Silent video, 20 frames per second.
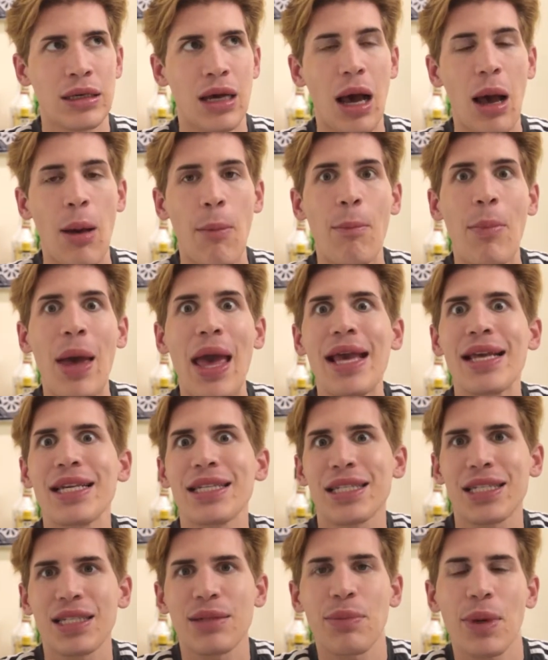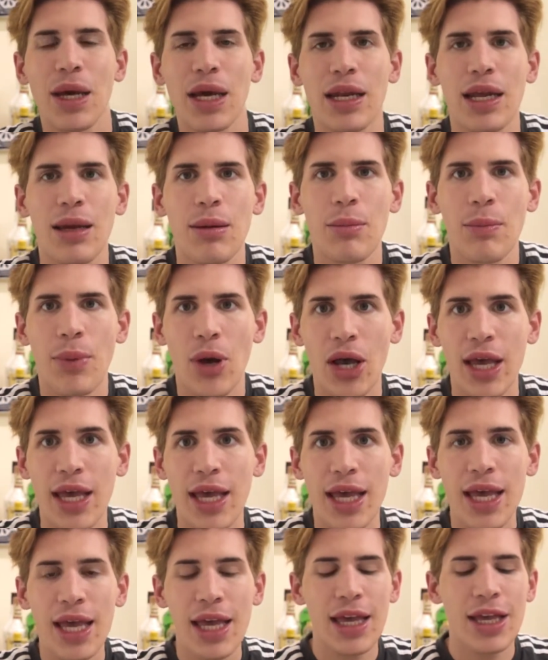amazed by
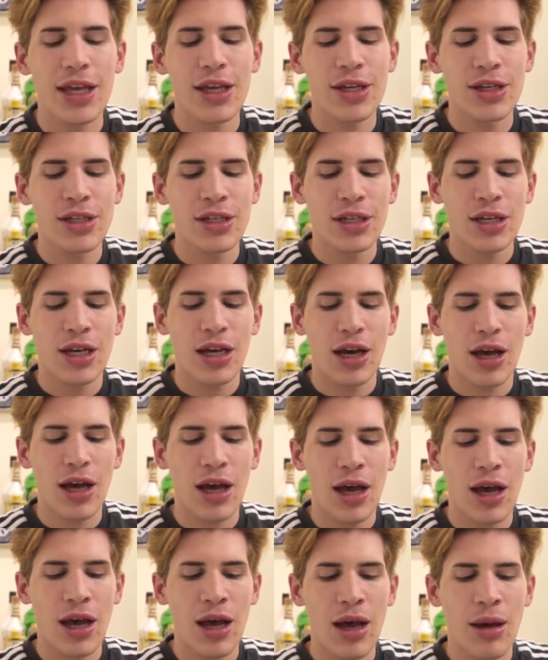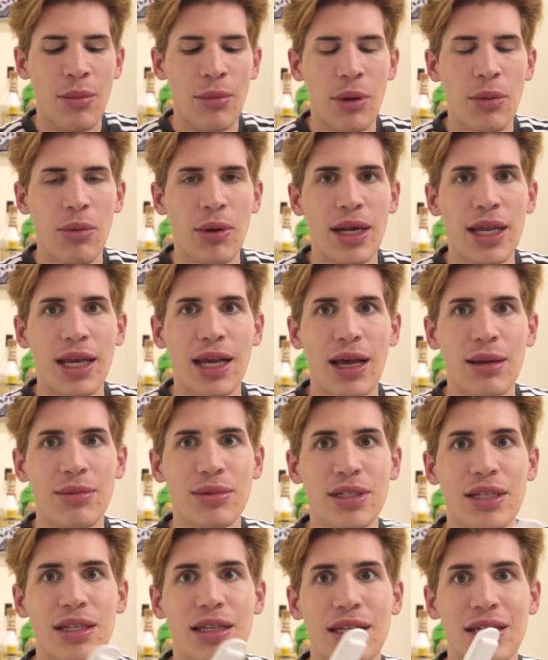it. But when it
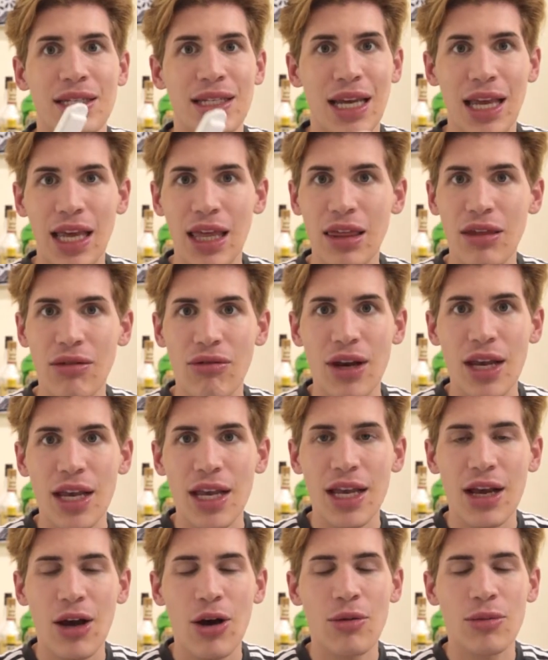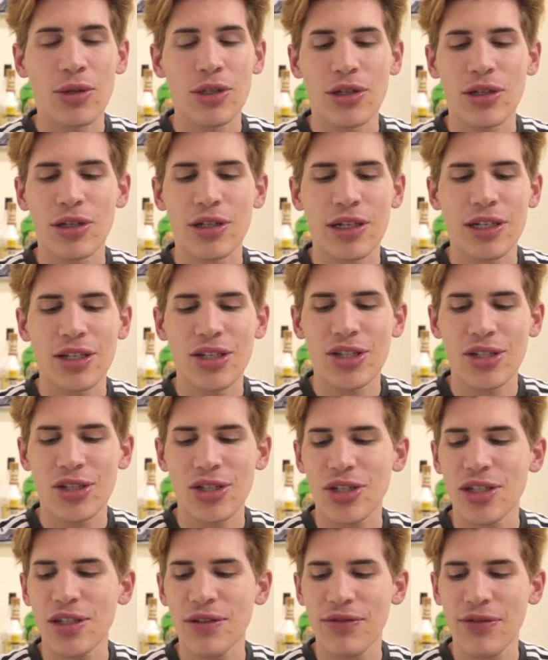comes to the T3, oh my god, it's
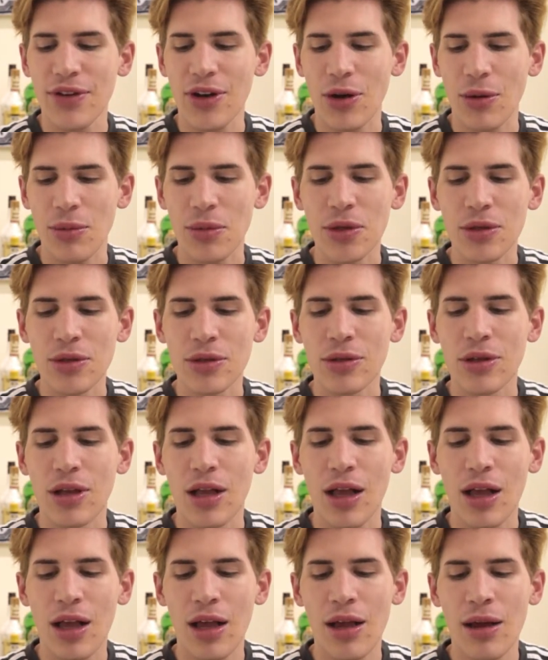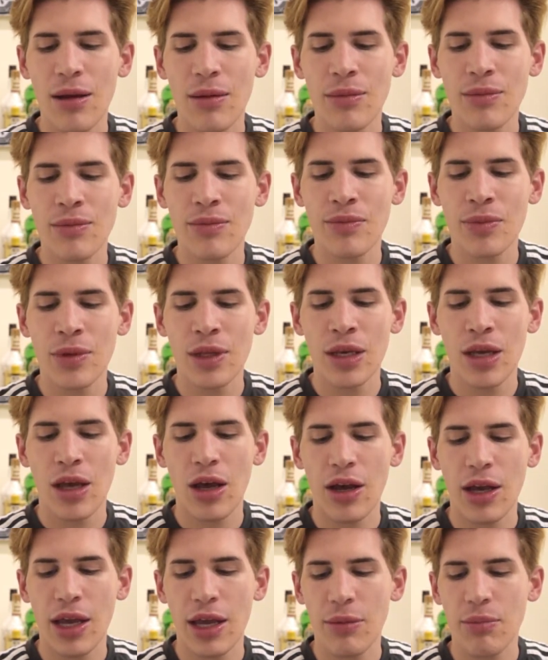just phenomenal.
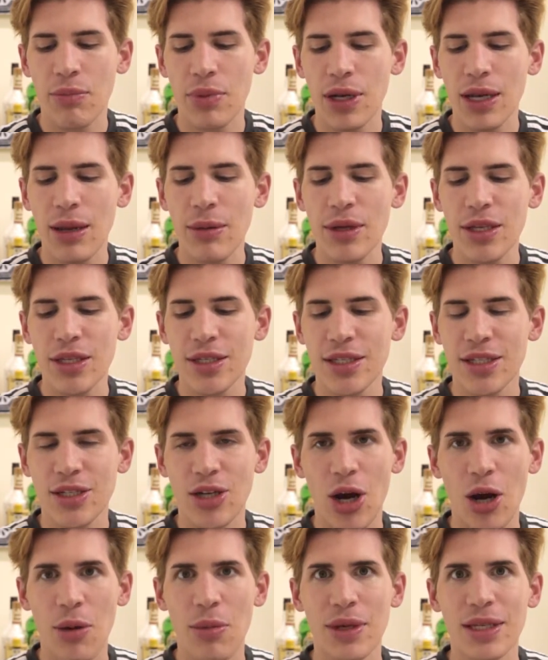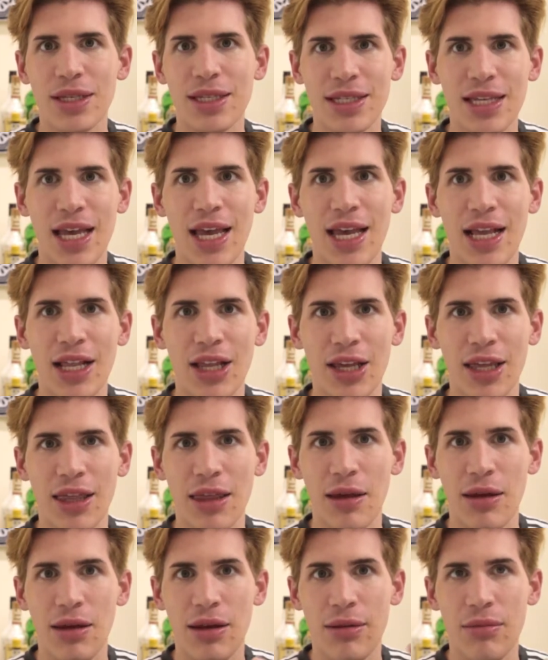Okay, but let me start by saying like
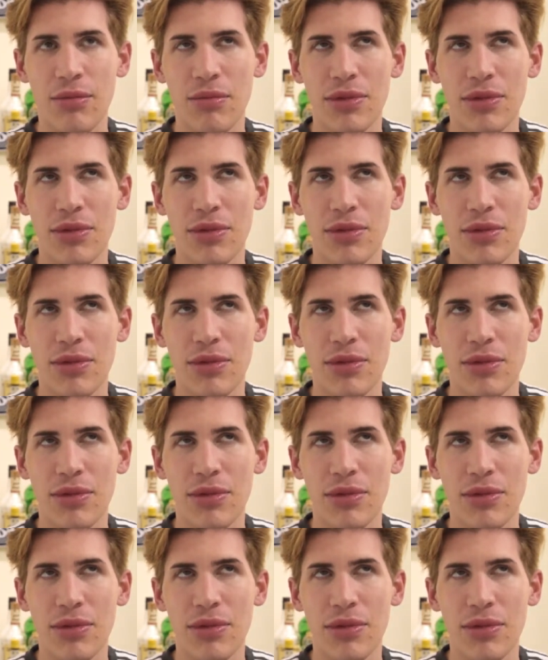the